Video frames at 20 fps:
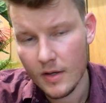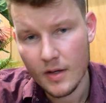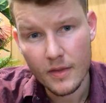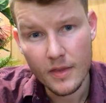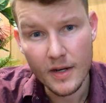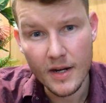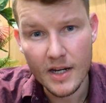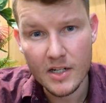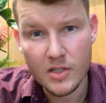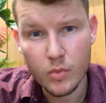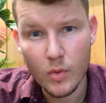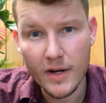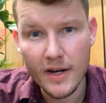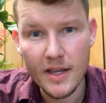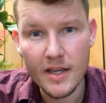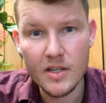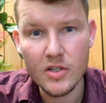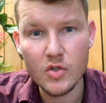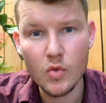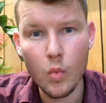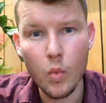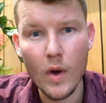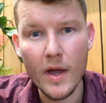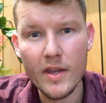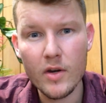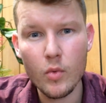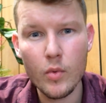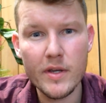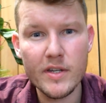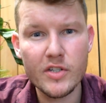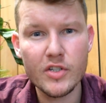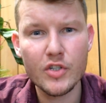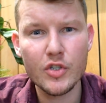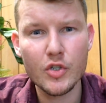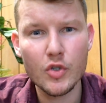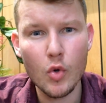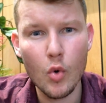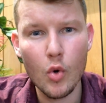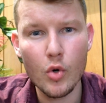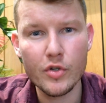The next one is, where do we
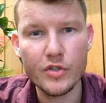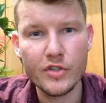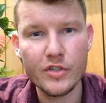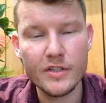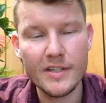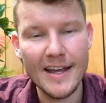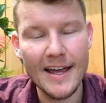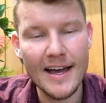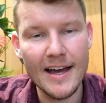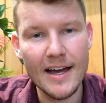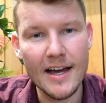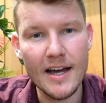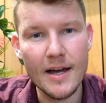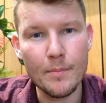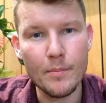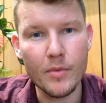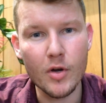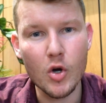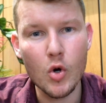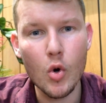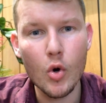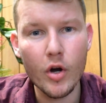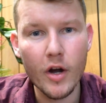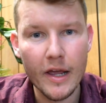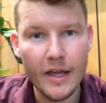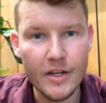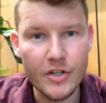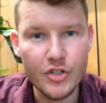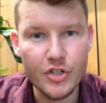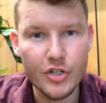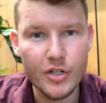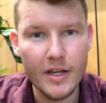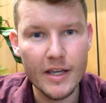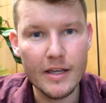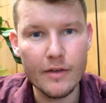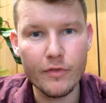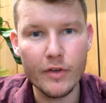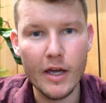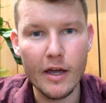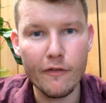source 1/4-inch
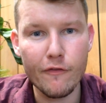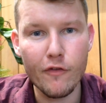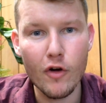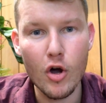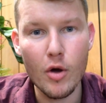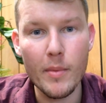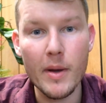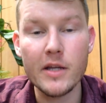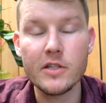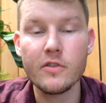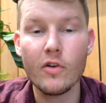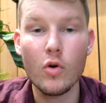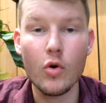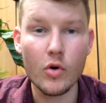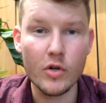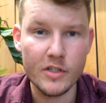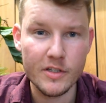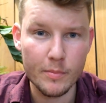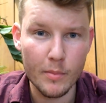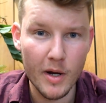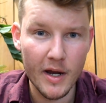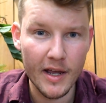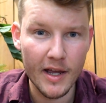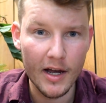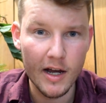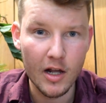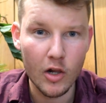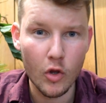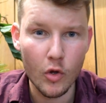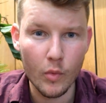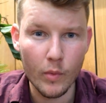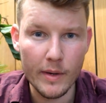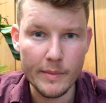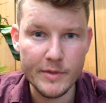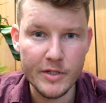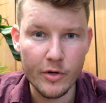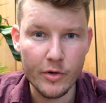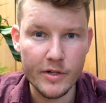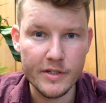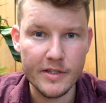EVA foam? As of course my Clone web
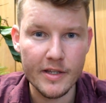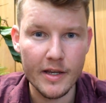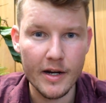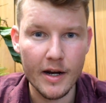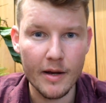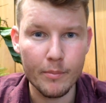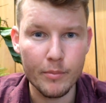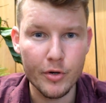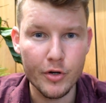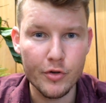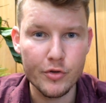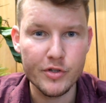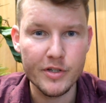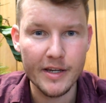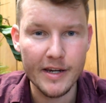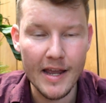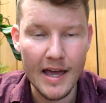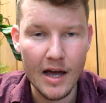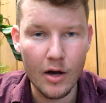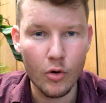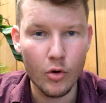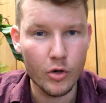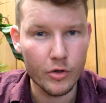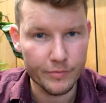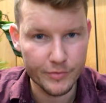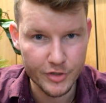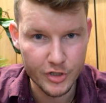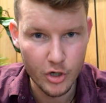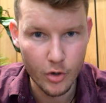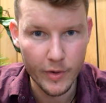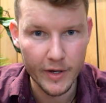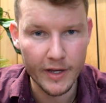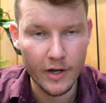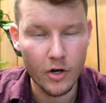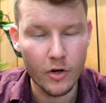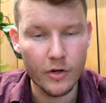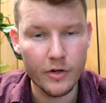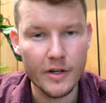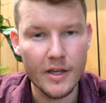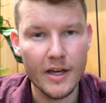series that I'm producing now or showing
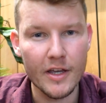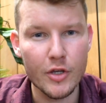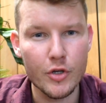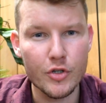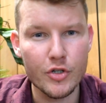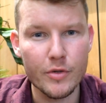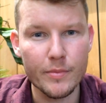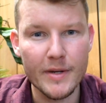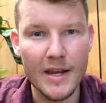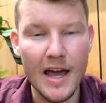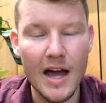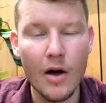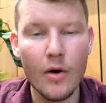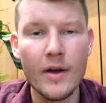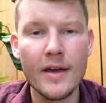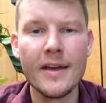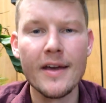on YouTube now